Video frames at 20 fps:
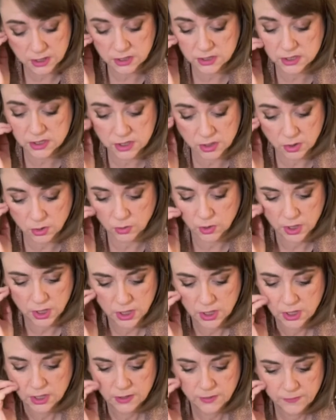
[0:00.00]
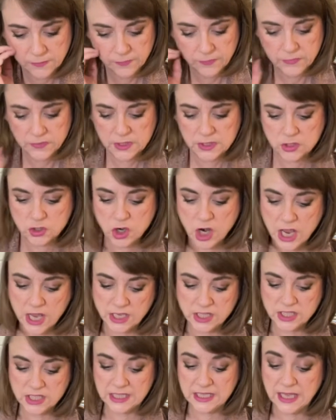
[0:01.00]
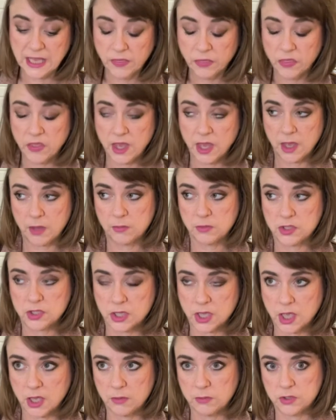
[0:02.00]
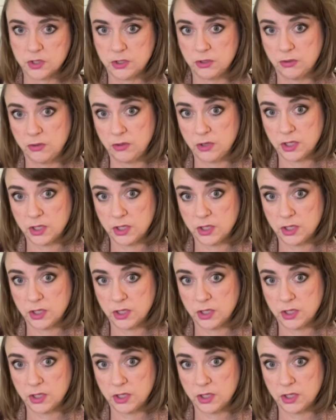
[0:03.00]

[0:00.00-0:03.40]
And so trying to get them to come to